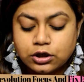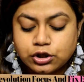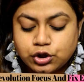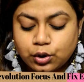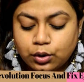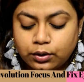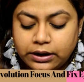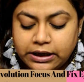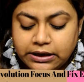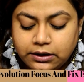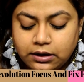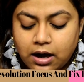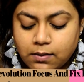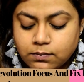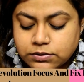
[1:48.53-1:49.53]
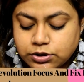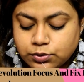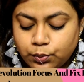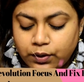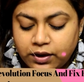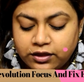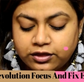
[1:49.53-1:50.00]
So it comes
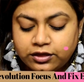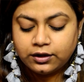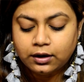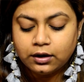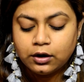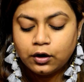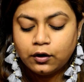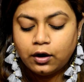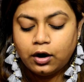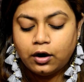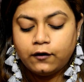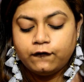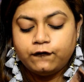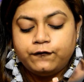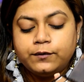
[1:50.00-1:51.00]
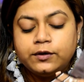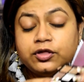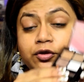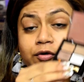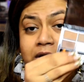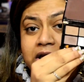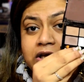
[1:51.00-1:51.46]
with
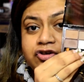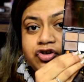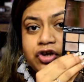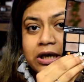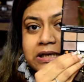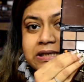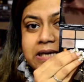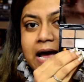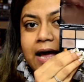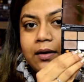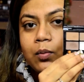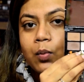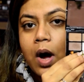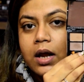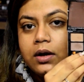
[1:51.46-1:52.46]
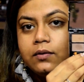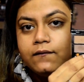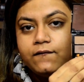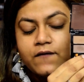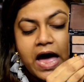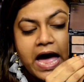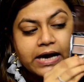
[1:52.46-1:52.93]
3 shades and
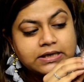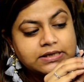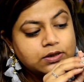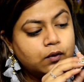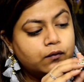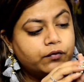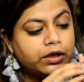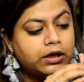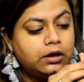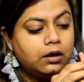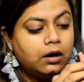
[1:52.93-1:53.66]
1 wax over here.